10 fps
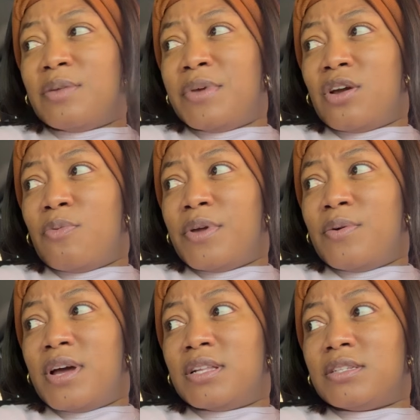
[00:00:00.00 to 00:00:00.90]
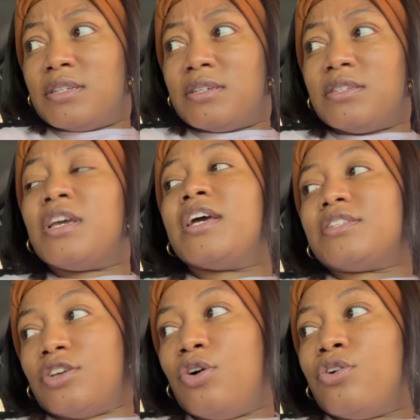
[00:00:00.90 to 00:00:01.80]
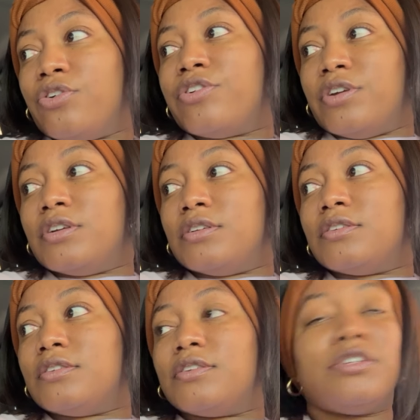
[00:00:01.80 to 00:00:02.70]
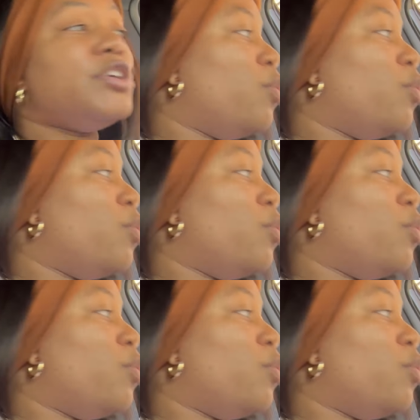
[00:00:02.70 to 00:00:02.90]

the big cup you want? No. Yes, you're hungry. Me not hungry. You